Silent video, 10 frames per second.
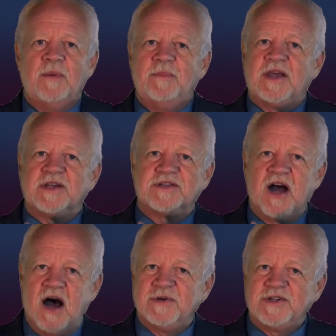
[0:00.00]
because
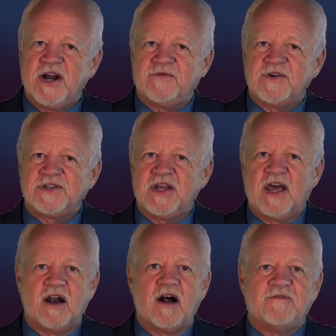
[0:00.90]
Thomas Jefferson
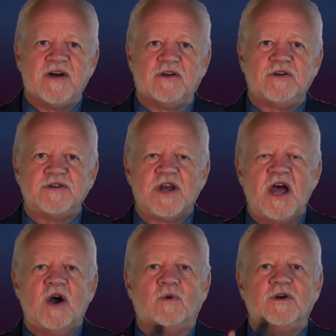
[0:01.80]
and our founders
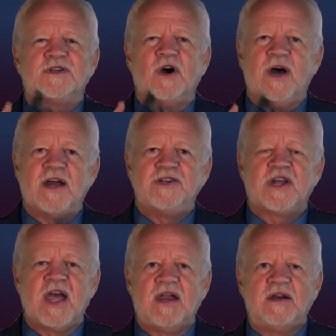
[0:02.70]
were so
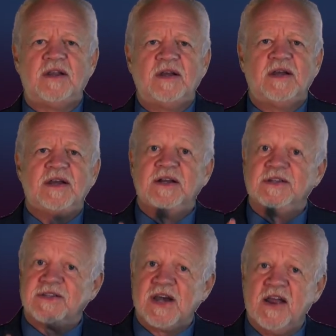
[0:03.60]
educated,
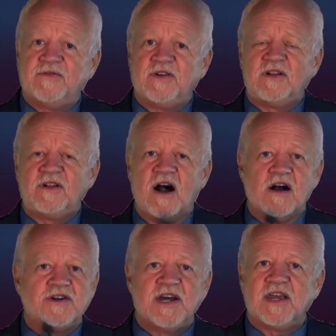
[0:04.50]
insightful,
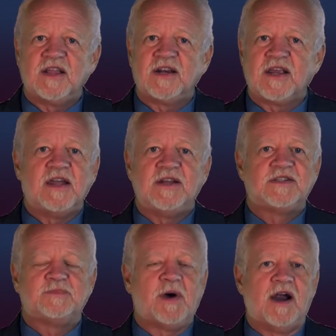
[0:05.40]
articulate, and
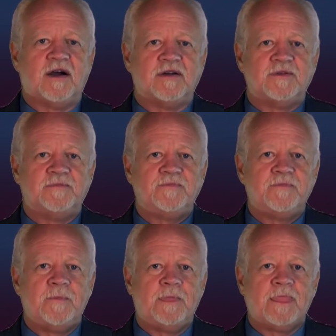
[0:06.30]
inspired.
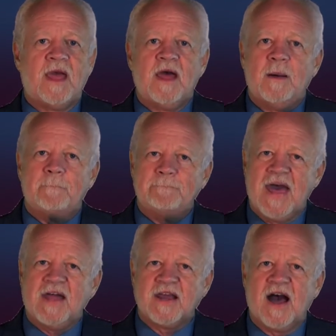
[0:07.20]

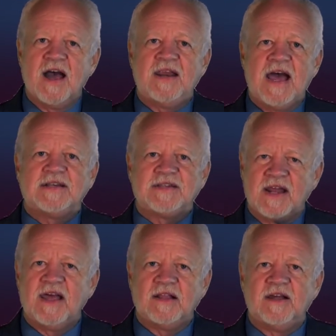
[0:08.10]
Mankind has
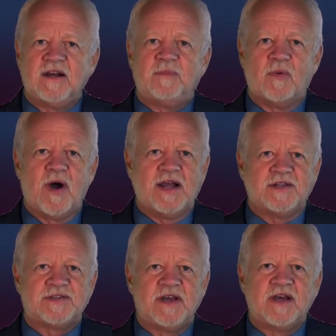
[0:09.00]
unalienable
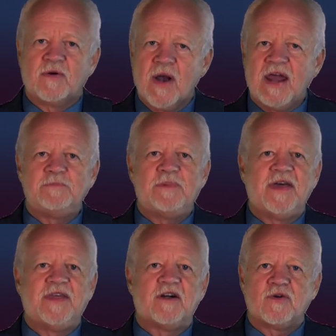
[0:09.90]
rights, granted
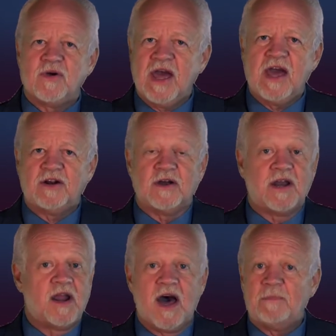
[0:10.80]
by their Creator
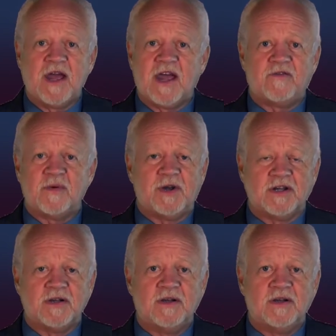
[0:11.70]
and not by government.